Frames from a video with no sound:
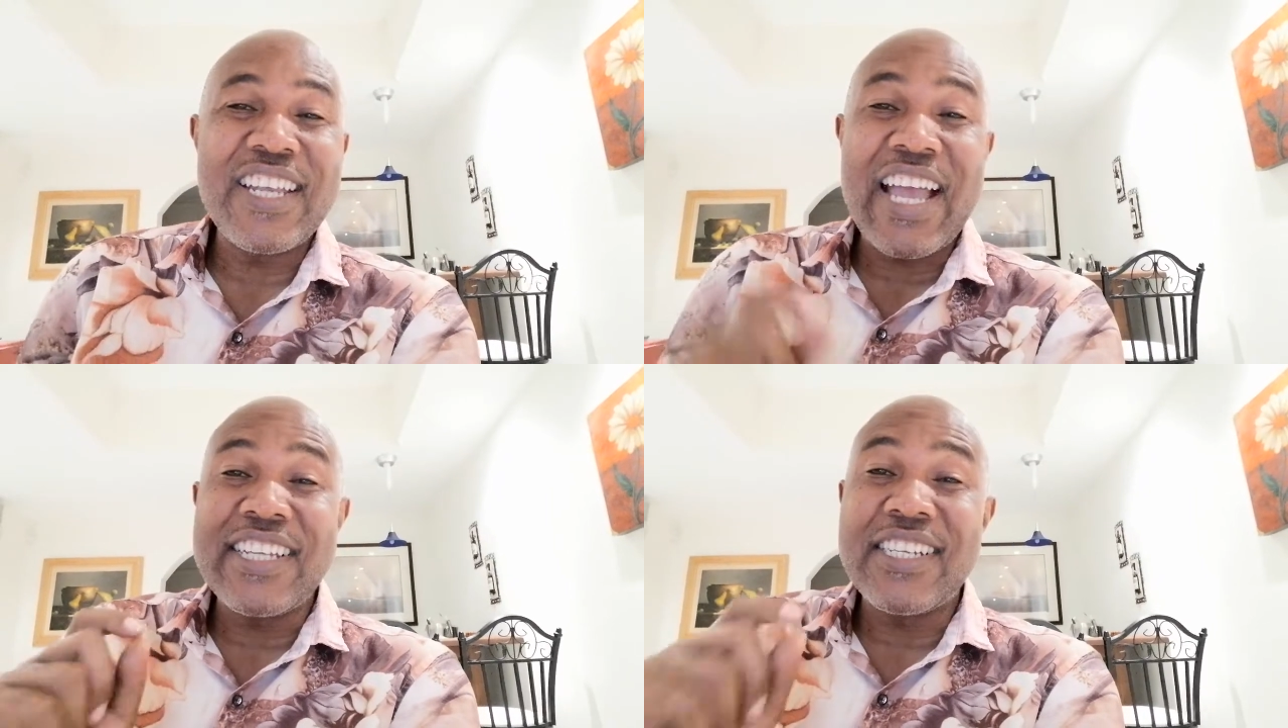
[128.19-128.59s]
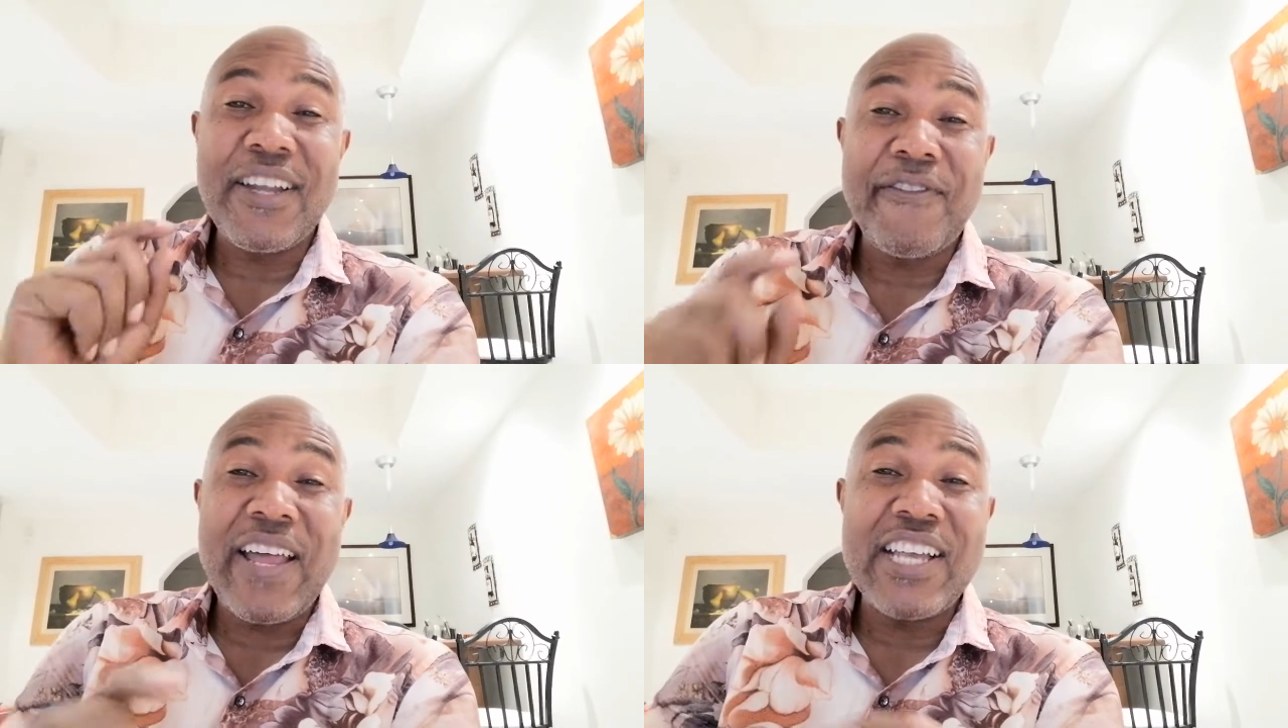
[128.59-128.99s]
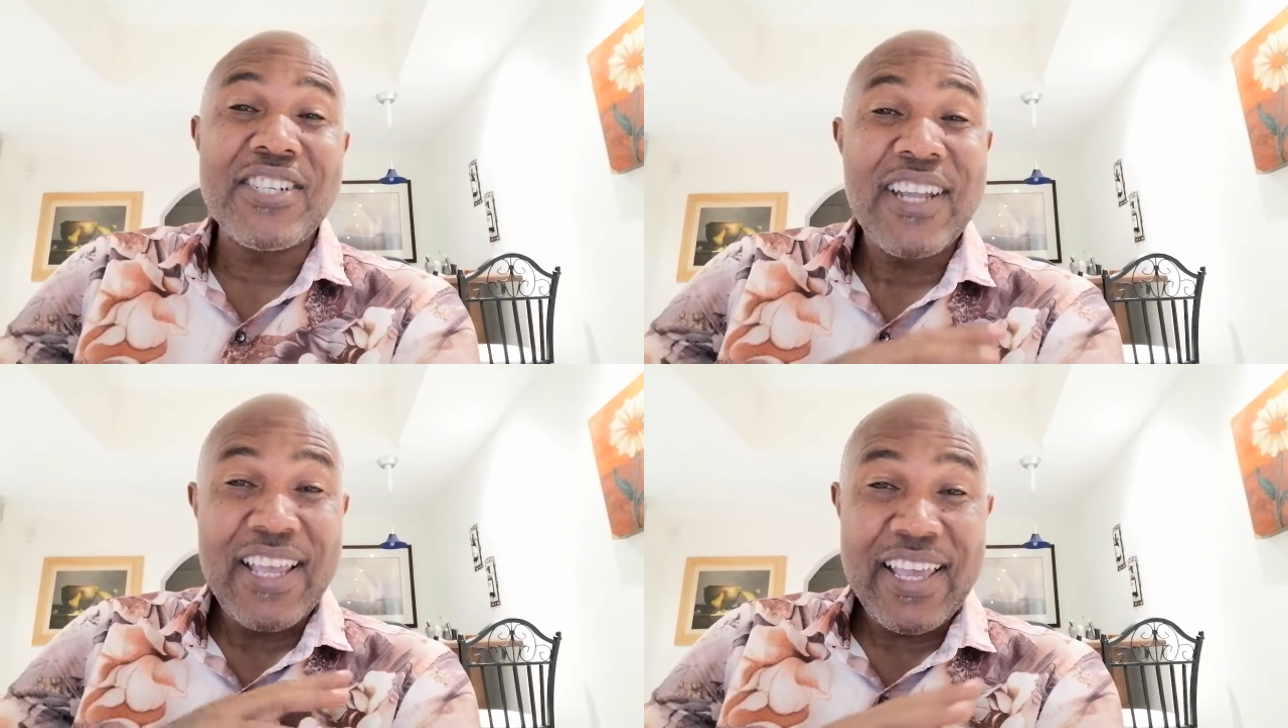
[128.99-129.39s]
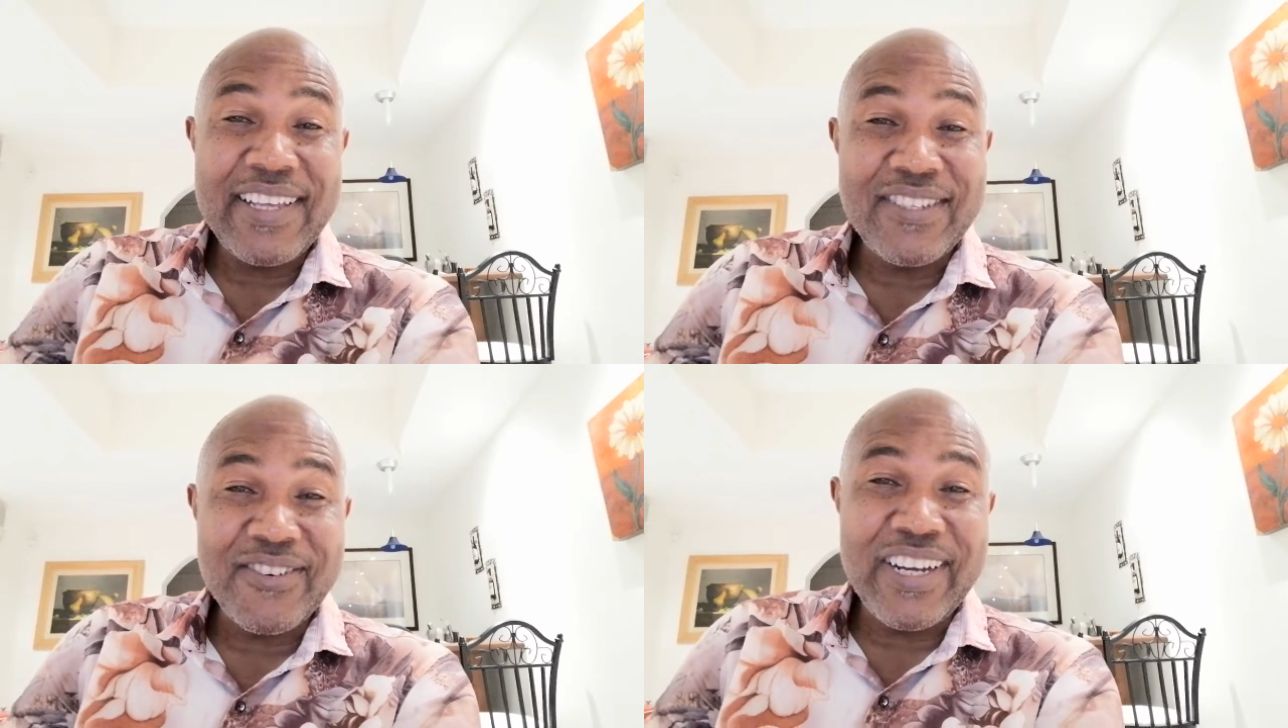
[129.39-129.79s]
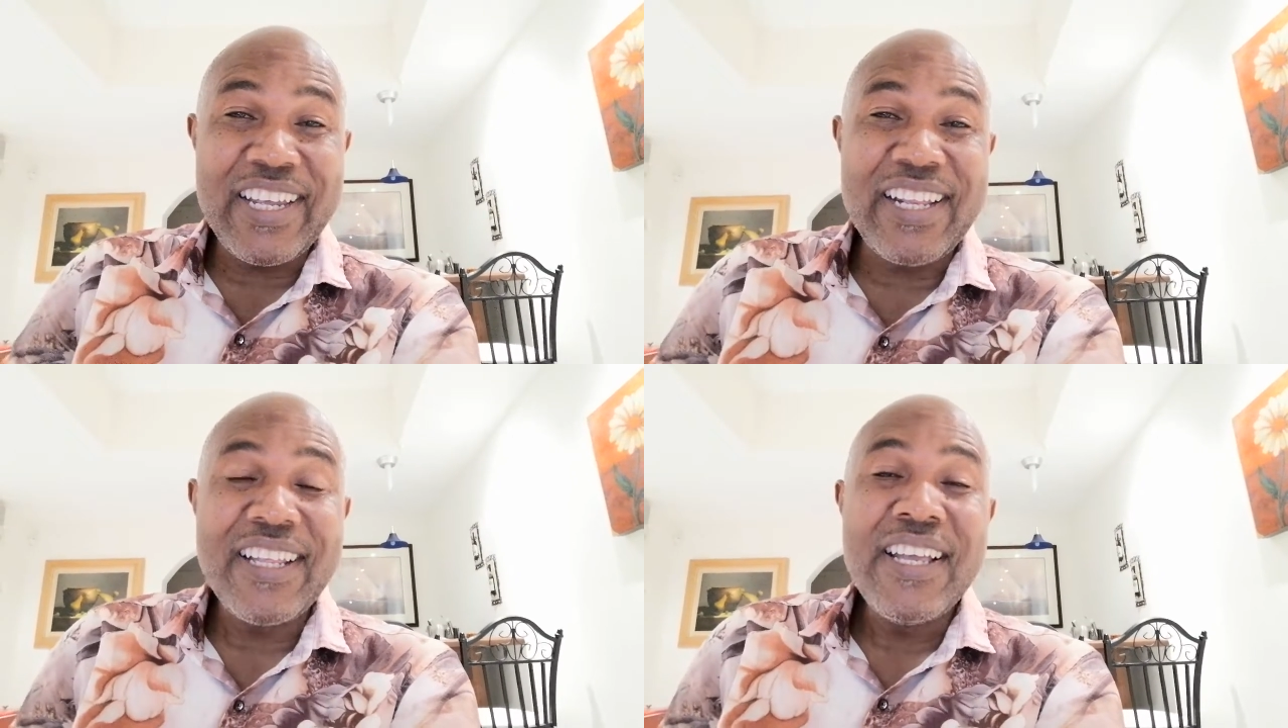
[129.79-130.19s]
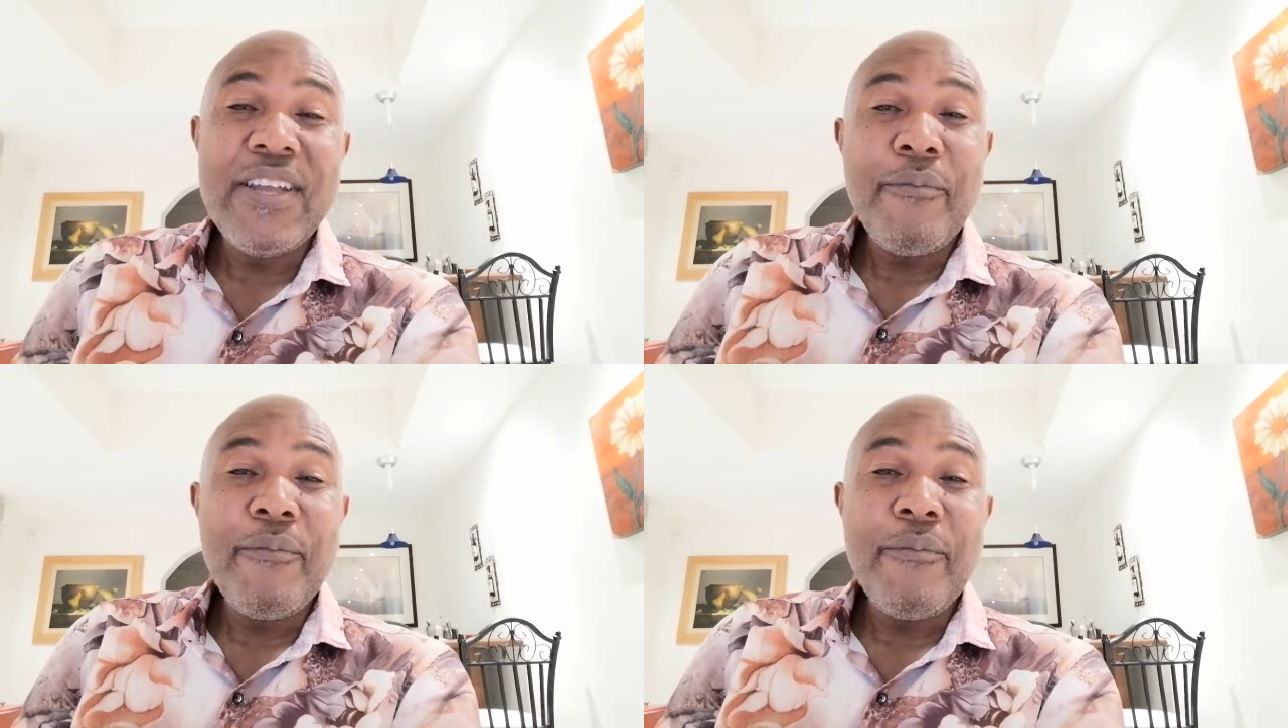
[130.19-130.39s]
Cash in a flash is real,